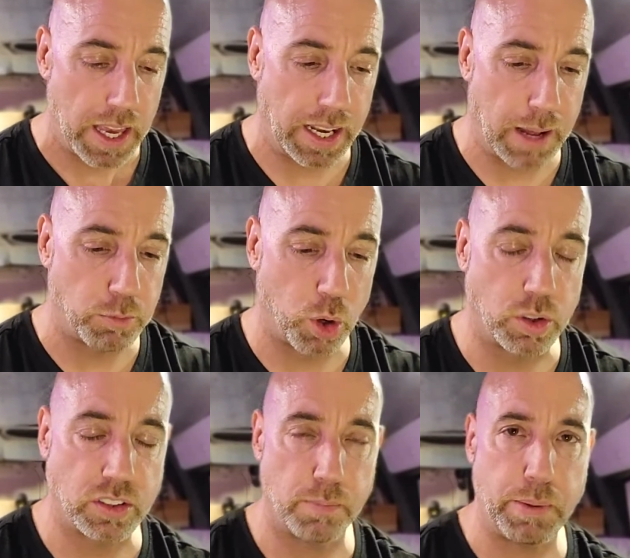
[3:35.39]
and I'm
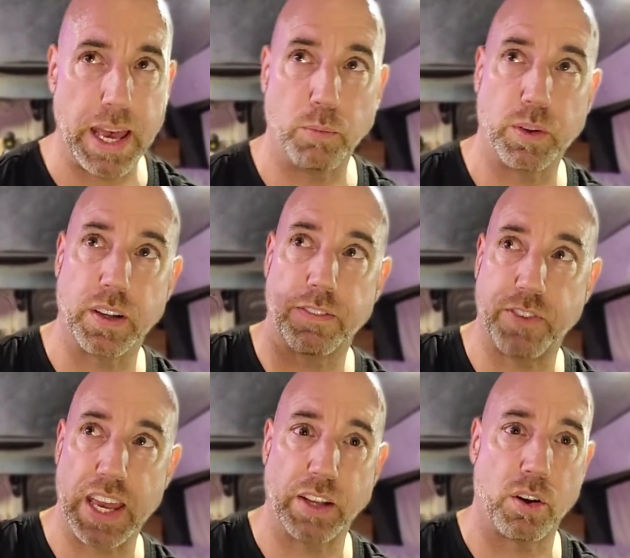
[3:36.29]
going to bed with a
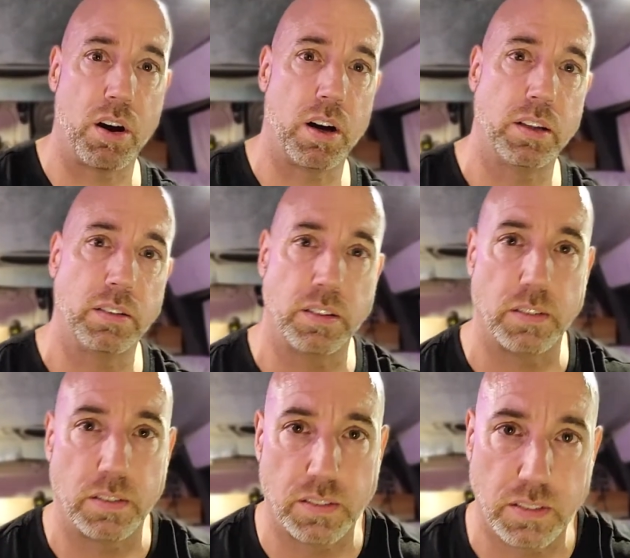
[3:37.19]
fan on
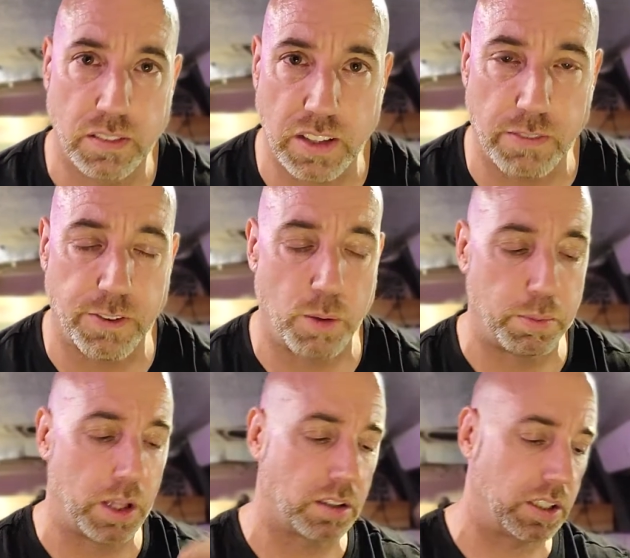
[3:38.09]
and cell phone
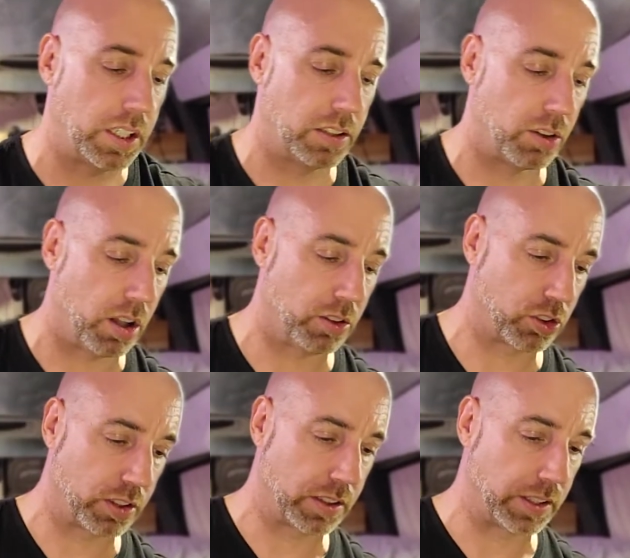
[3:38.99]
plugged in and all those
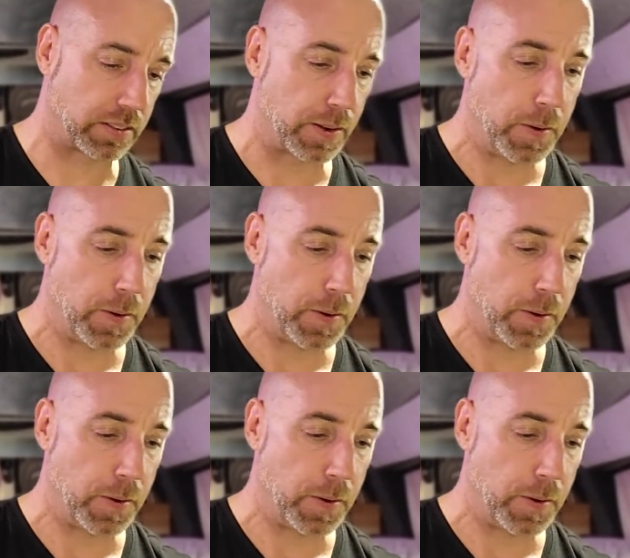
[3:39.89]
good things,